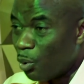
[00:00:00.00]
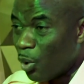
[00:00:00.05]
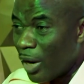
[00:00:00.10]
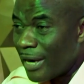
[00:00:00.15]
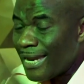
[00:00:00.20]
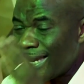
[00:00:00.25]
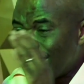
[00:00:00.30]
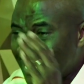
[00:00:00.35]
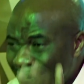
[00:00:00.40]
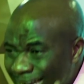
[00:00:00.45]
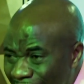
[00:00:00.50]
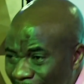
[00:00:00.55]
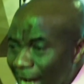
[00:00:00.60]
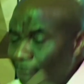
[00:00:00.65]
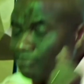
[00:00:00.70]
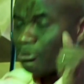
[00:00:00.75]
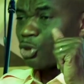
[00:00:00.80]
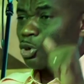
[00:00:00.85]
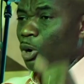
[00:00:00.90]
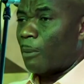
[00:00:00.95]
When it
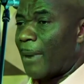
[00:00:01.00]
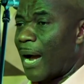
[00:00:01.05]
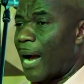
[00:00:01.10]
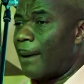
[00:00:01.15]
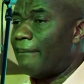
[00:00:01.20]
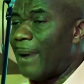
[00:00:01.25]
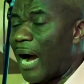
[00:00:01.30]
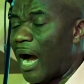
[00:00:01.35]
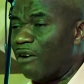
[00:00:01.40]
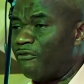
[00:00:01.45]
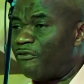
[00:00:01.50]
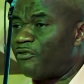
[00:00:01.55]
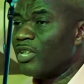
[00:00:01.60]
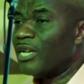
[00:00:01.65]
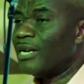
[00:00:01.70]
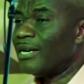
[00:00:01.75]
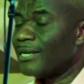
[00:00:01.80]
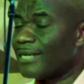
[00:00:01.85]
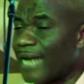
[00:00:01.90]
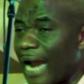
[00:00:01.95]
comes from our mouth,
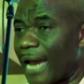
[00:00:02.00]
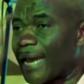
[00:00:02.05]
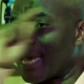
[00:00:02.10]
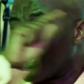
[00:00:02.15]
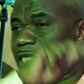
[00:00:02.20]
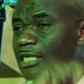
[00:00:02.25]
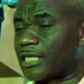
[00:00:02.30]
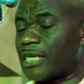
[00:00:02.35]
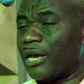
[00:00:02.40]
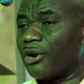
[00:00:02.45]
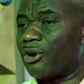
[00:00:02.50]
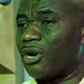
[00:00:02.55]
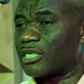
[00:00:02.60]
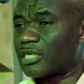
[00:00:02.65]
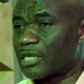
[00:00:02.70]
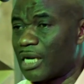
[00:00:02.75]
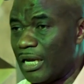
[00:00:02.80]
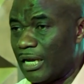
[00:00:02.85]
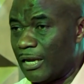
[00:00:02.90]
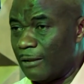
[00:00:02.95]
take it
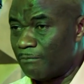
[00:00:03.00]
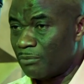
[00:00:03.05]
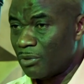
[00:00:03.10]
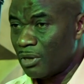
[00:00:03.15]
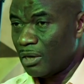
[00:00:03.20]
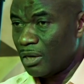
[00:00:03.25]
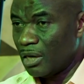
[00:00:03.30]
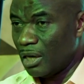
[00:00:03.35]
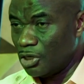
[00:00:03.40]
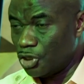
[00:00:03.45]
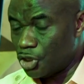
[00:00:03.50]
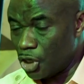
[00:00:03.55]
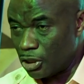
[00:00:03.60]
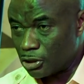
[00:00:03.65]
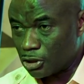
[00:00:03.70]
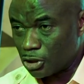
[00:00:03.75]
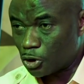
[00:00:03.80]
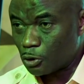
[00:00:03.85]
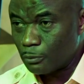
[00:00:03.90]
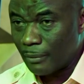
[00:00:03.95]
seriously in
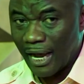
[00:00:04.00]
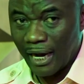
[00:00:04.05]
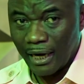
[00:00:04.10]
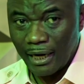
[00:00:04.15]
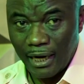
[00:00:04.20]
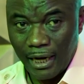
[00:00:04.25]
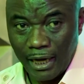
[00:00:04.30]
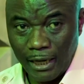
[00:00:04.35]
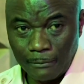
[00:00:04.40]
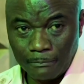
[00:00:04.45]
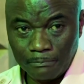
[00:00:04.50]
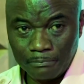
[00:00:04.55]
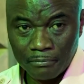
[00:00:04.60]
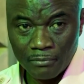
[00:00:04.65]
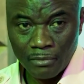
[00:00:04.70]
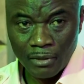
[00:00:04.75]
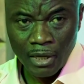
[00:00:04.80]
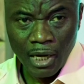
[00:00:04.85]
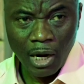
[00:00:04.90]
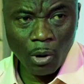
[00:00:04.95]
Jesus' mighty name.
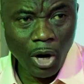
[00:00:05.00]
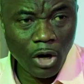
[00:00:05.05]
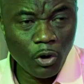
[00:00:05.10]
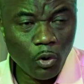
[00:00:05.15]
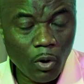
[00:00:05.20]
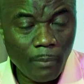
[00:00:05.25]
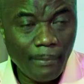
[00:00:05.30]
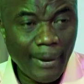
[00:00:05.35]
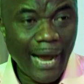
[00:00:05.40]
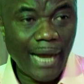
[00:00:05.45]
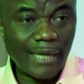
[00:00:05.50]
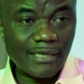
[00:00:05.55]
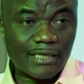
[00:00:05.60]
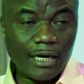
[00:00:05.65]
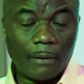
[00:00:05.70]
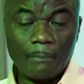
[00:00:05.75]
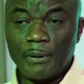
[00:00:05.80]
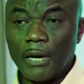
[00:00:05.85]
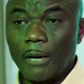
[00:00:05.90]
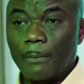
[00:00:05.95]
I want to remind
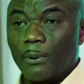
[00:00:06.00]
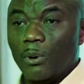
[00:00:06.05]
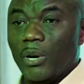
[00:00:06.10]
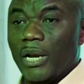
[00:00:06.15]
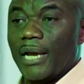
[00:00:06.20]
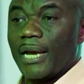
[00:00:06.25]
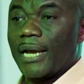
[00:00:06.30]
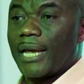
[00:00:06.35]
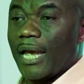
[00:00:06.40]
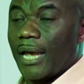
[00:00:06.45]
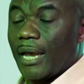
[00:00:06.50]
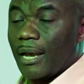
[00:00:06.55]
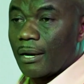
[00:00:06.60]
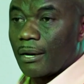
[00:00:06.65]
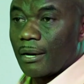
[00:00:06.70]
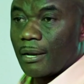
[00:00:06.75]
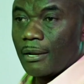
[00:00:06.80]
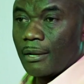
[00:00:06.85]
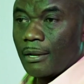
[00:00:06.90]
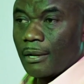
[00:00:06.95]
some people here
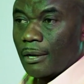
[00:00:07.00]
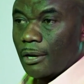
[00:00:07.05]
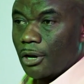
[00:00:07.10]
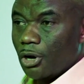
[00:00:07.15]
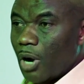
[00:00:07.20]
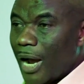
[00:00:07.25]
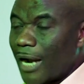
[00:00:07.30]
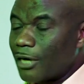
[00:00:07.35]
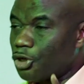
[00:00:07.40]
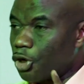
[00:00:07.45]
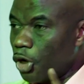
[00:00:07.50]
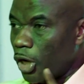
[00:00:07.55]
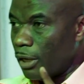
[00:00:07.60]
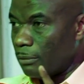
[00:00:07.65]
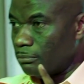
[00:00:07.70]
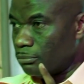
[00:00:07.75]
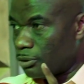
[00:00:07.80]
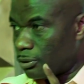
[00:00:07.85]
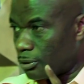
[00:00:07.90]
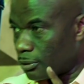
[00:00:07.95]
again. You know, I
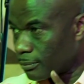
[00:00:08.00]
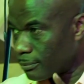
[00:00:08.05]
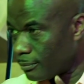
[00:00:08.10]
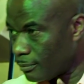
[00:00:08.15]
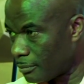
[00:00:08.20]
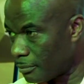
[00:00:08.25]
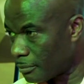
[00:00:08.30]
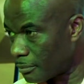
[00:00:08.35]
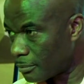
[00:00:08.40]
dreamed.